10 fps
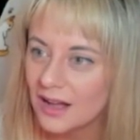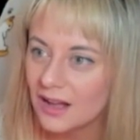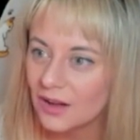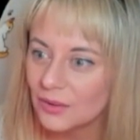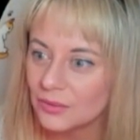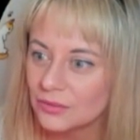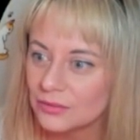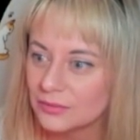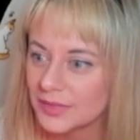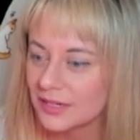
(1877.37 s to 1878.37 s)
Oh
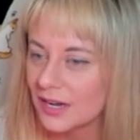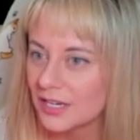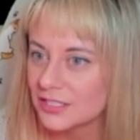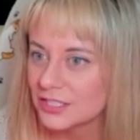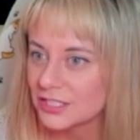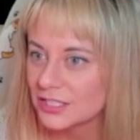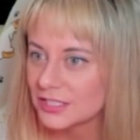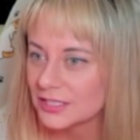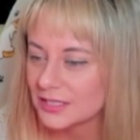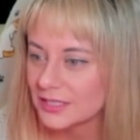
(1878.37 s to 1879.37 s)
my gosh.
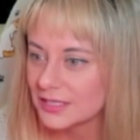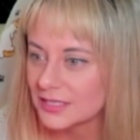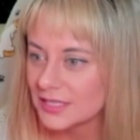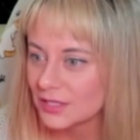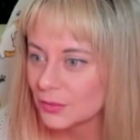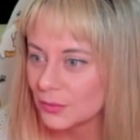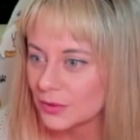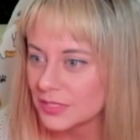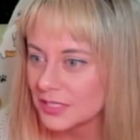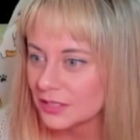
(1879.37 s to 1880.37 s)
This is like the
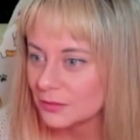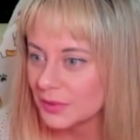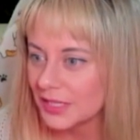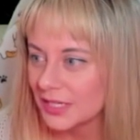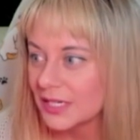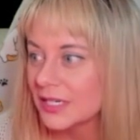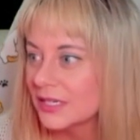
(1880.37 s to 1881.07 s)
worst it could be.